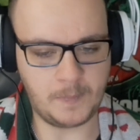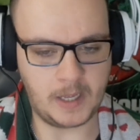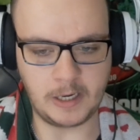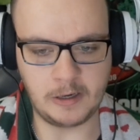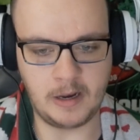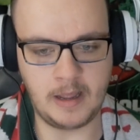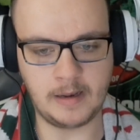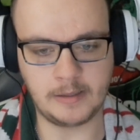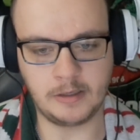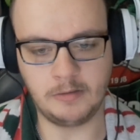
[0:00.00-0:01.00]
I don't know how
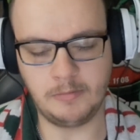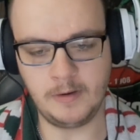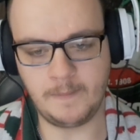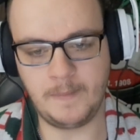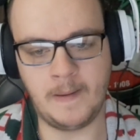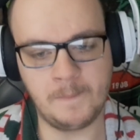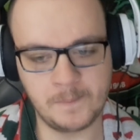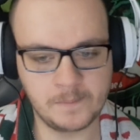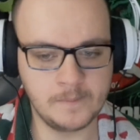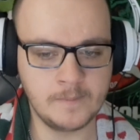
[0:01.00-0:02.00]
that's going to work, but
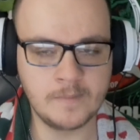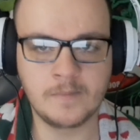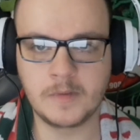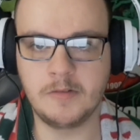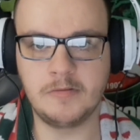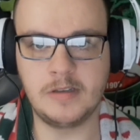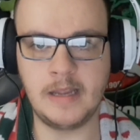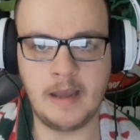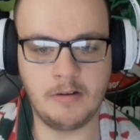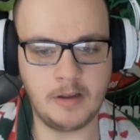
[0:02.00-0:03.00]
we'll
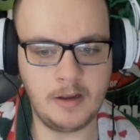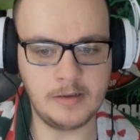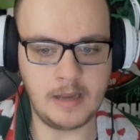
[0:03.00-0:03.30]
see how it goes.